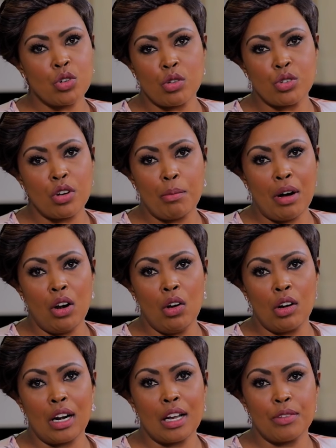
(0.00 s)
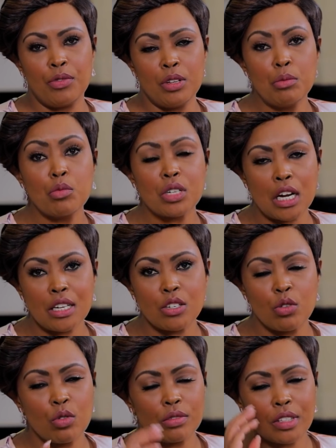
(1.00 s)
talk to you about long life.
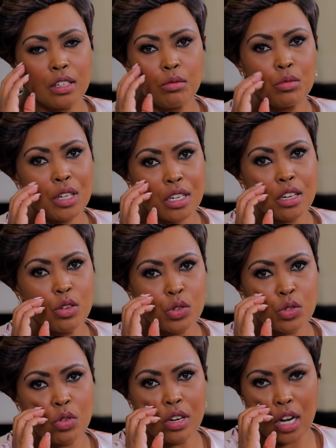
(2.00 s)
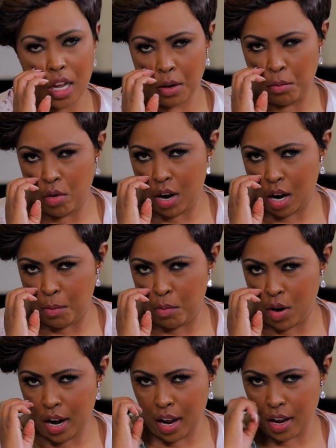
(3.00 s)
Touch your story like mbona
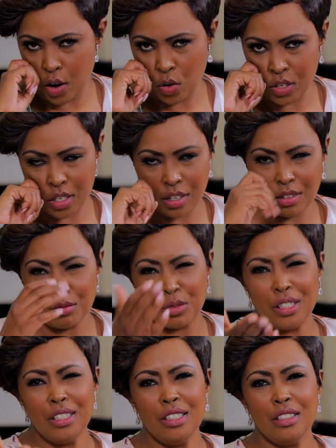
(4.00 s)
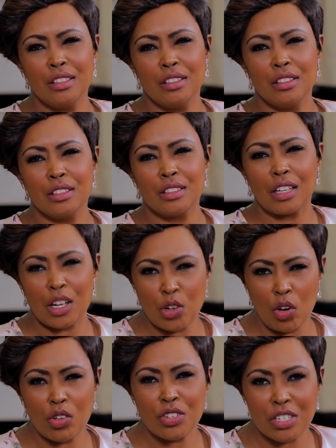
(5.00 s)
haiozi. Really?
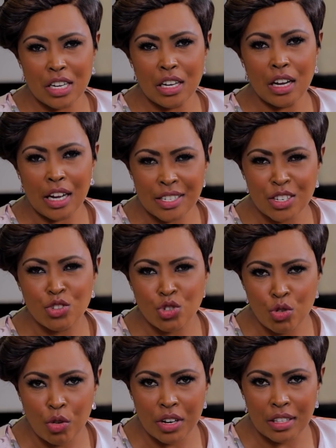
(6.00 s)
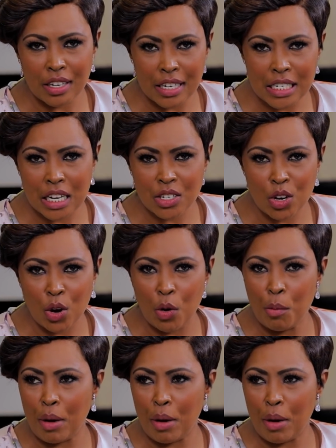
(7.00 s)
Technology has ensured that it doesn't go